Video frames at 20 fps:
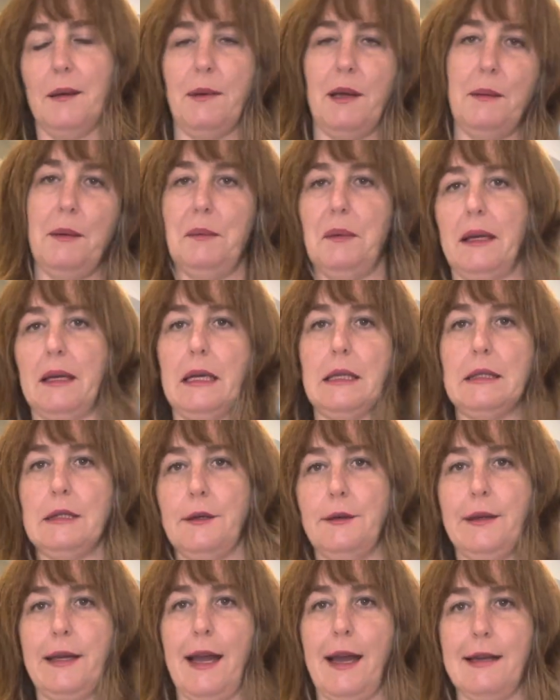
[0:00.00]
baby blanket,
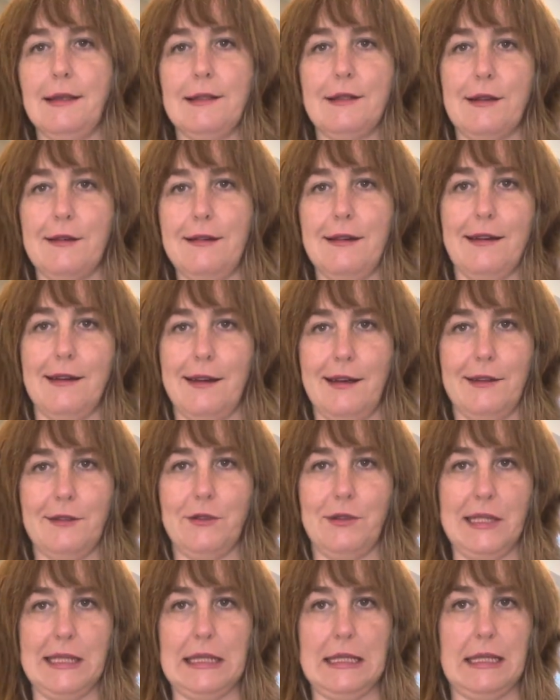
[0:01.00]
don't cast on
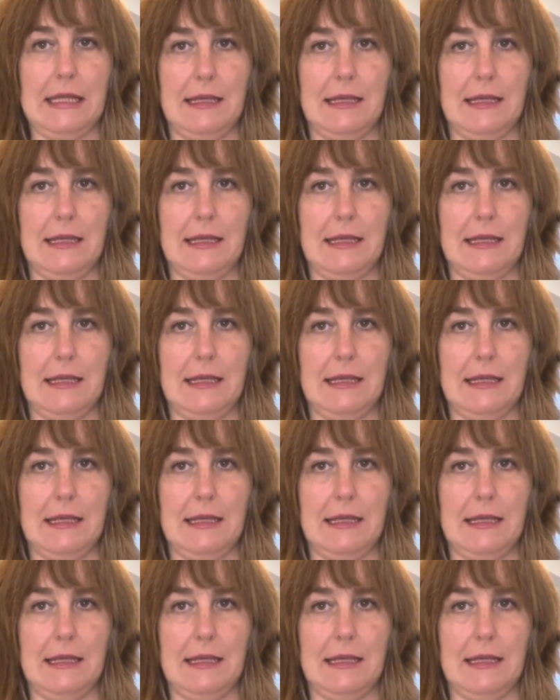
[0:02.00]
100